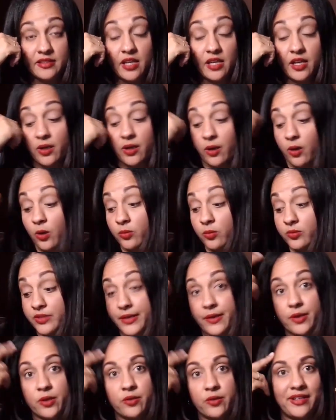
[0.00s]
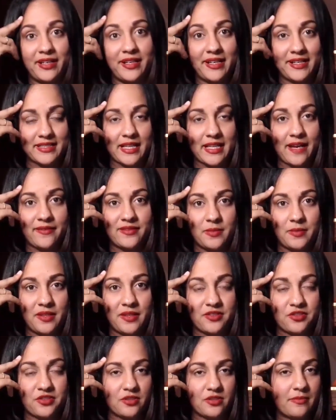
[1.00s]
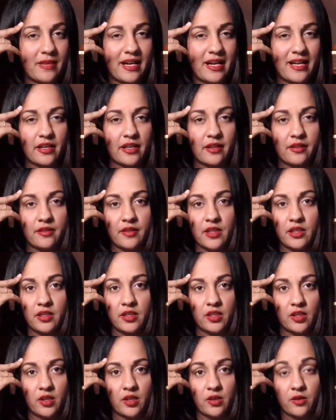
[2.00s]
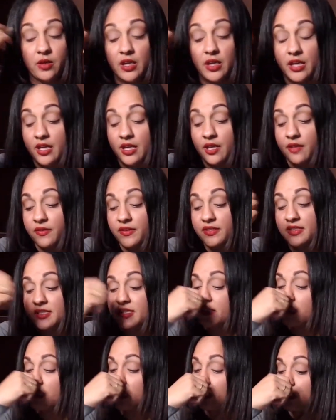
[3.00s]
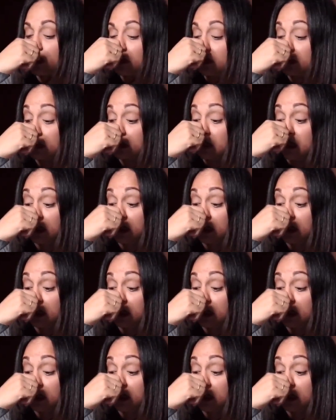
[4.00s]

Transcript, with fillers: Not all tarot readings have to be this dramatic thing, you know? This is all